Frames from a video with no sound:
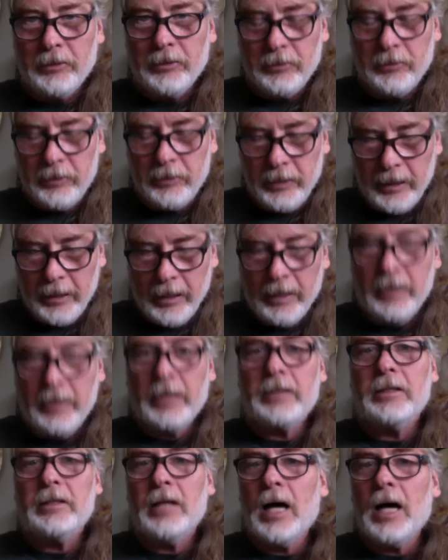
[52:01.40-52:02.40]
it's the
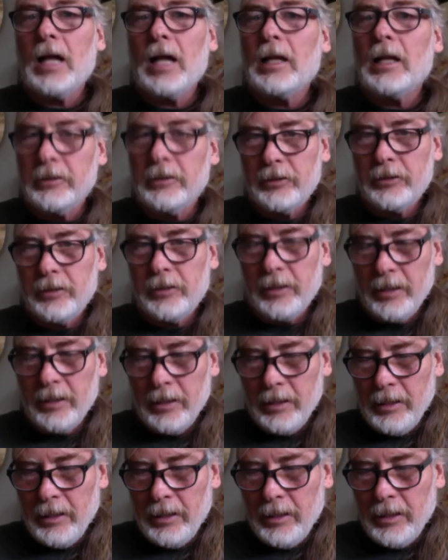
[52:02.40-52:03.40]
unacknowledged
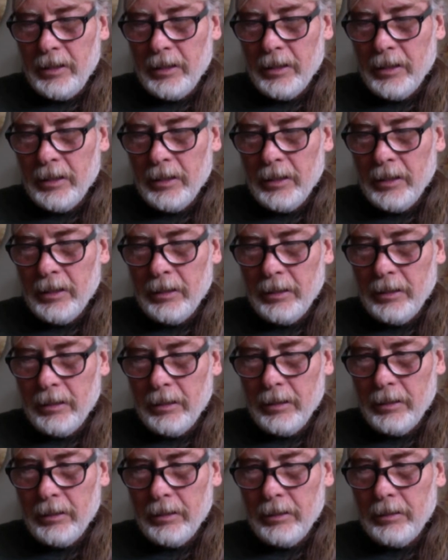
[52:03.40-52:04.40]
uh,
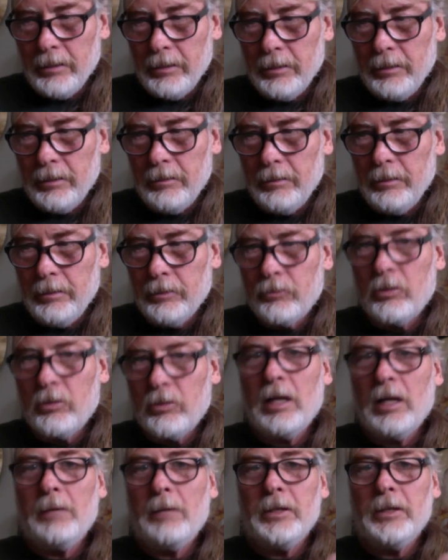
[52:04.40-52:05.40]

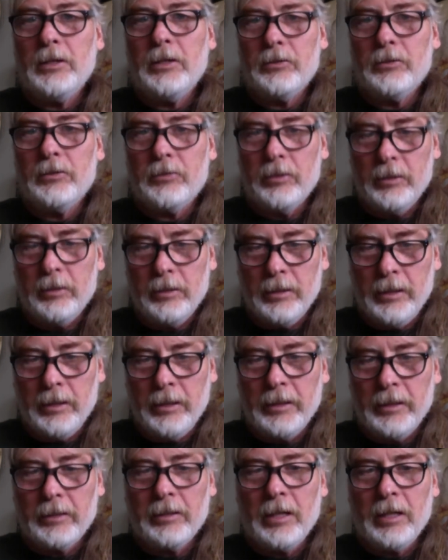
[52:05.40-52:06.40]
traumas and
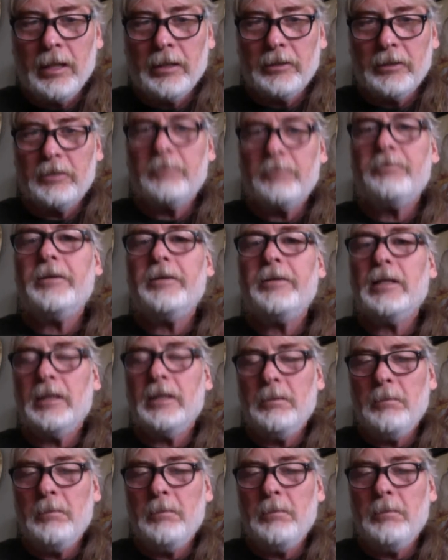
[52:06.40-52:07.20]
unacknowledged feeling